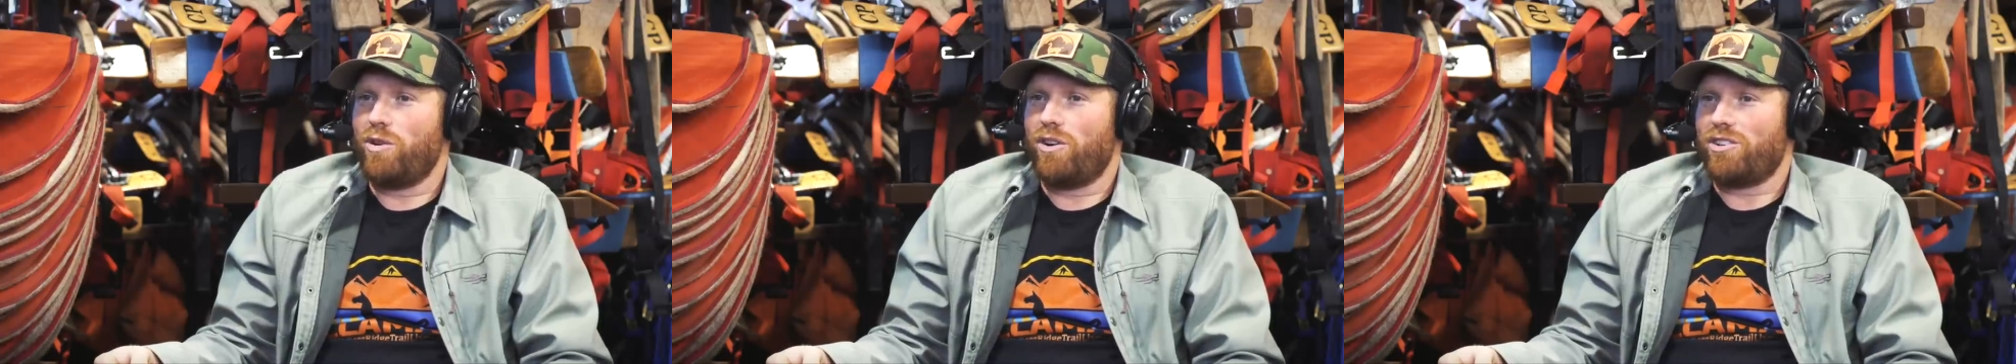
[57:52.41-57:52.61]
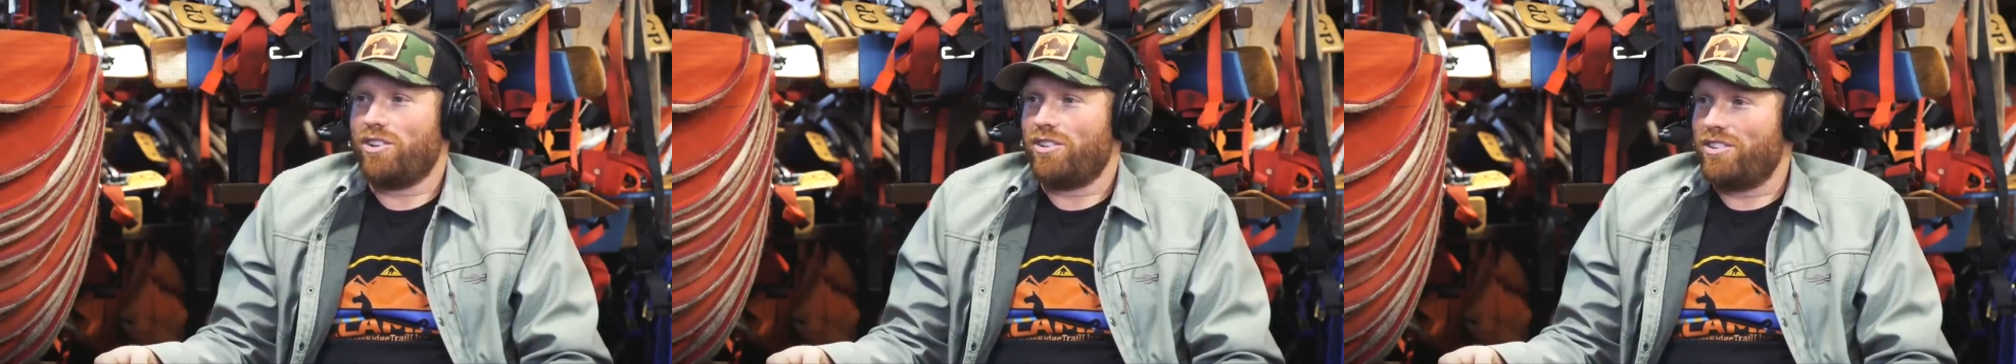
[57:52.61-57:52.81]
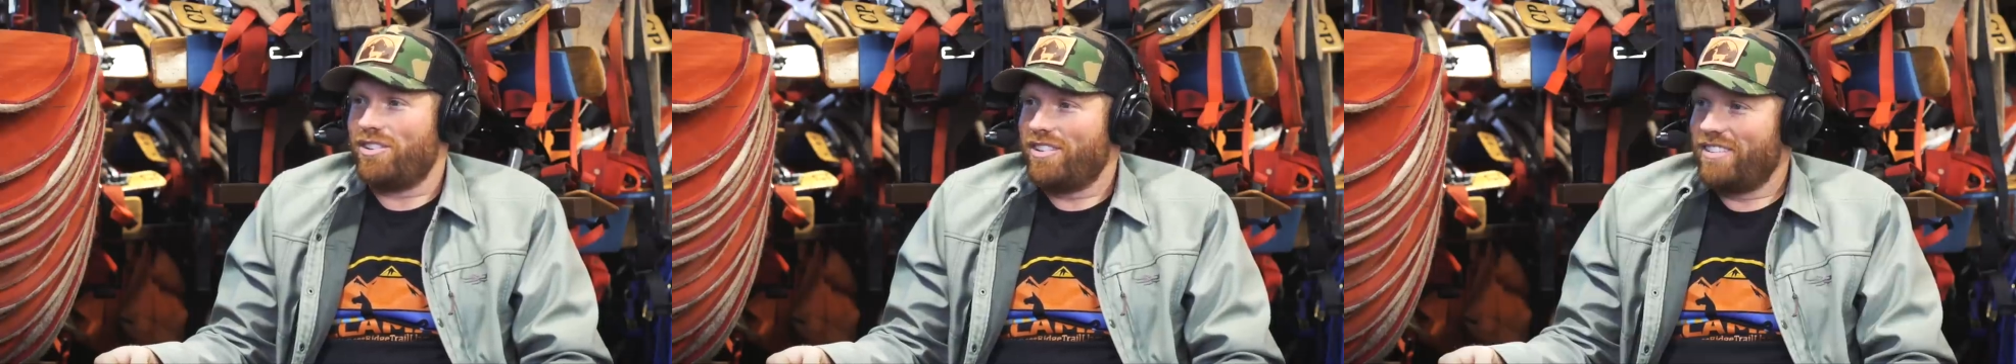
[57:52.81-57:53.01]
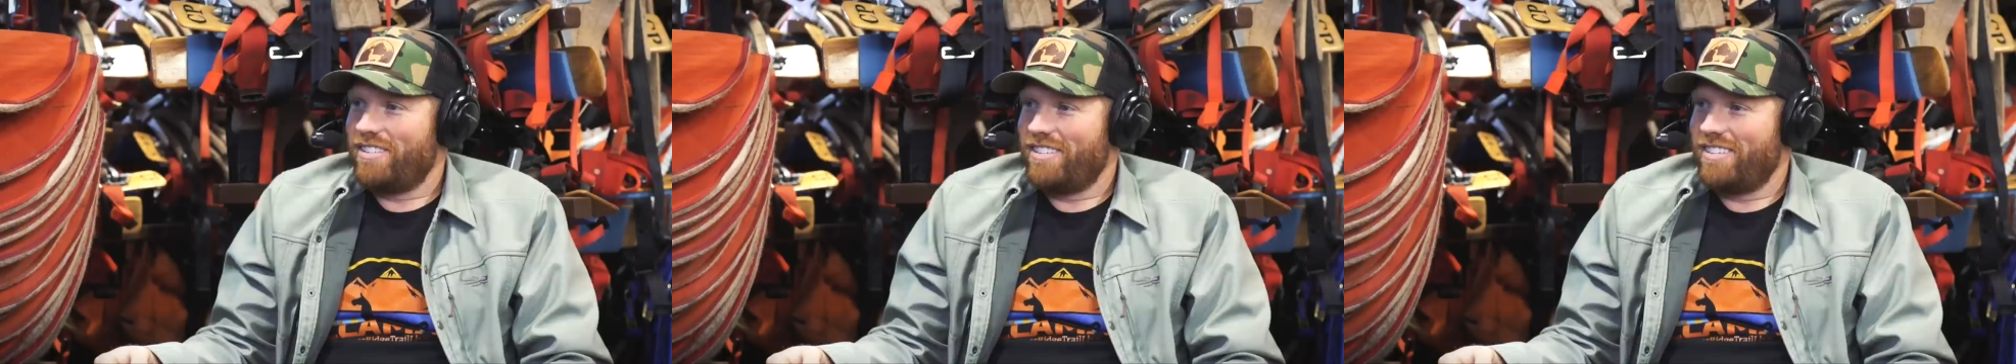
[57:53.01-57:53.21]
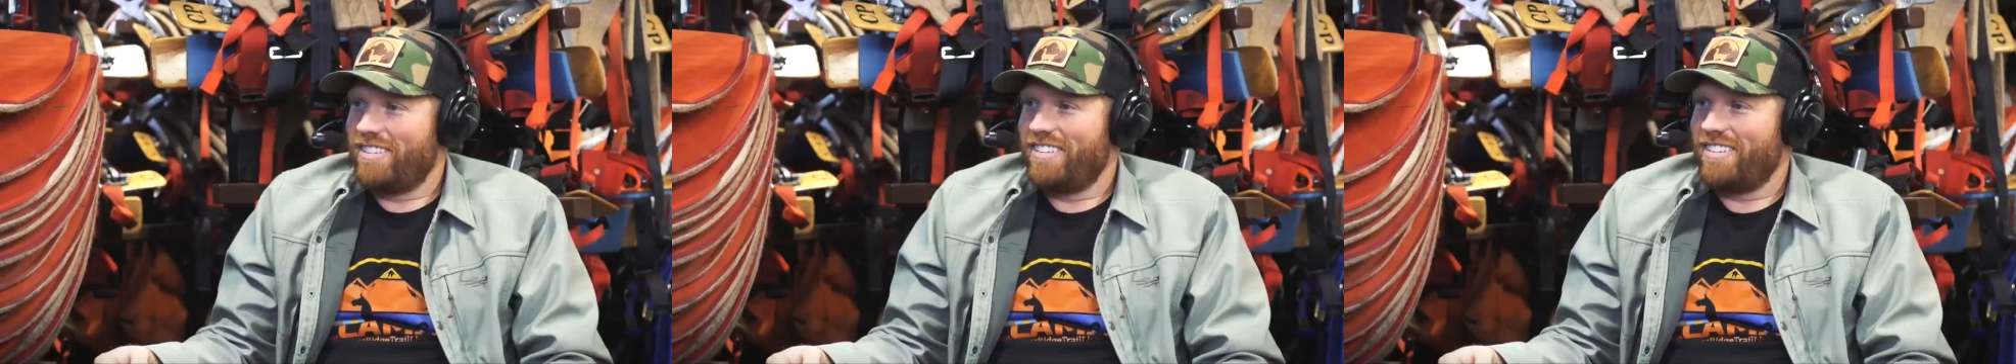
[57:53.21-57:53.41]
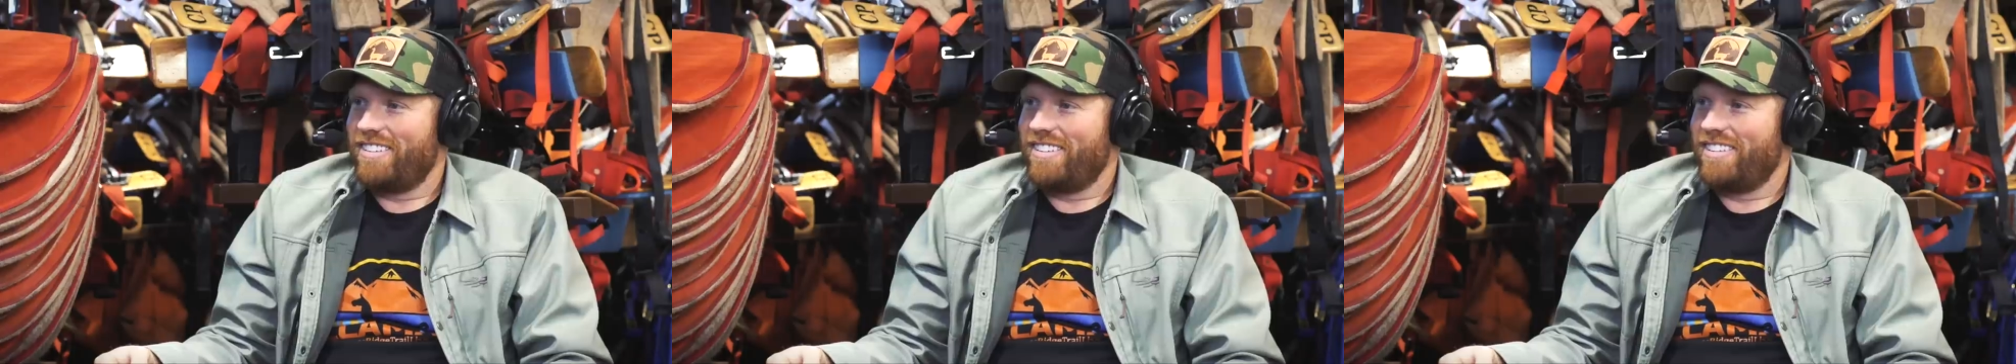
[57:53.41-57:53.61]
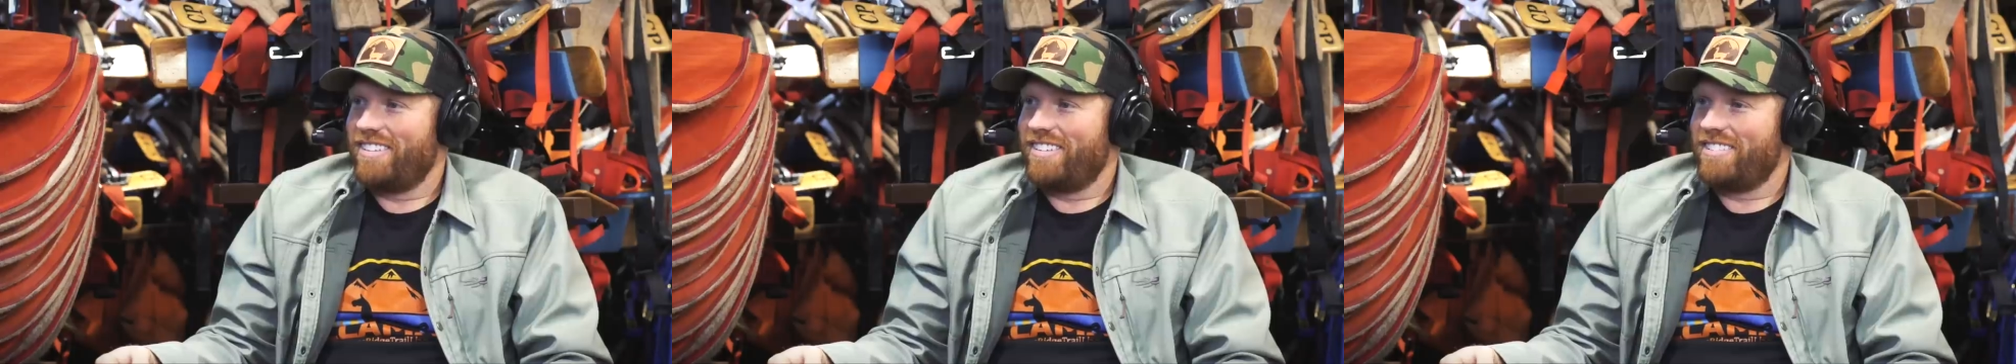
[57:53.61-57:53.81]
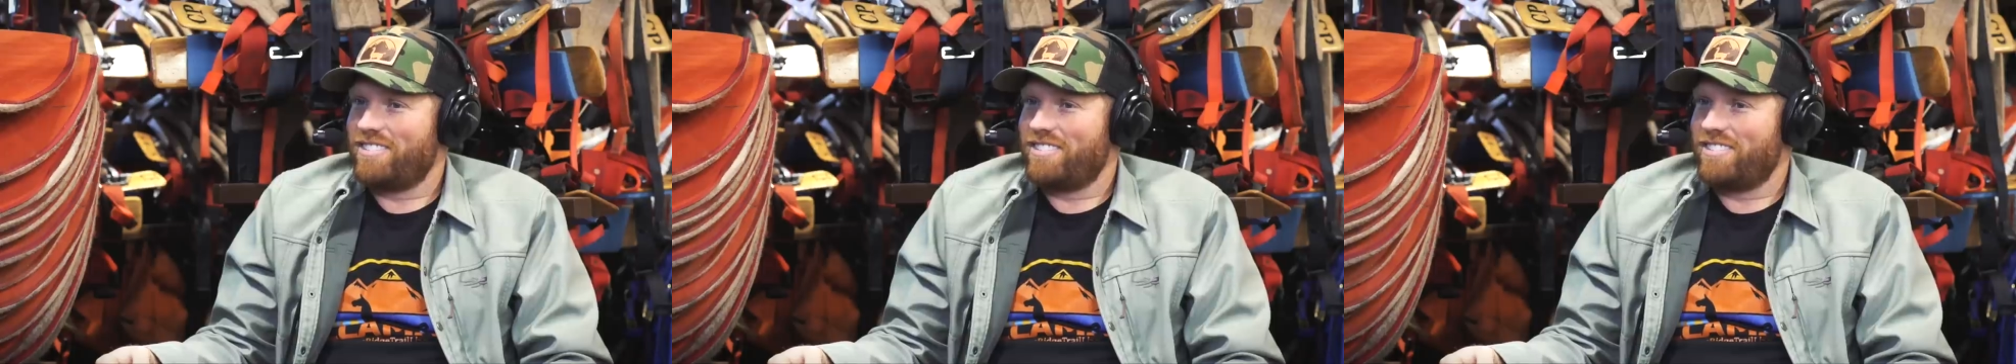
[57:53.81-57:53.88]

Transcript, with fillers: water, shelter, mm-hmm.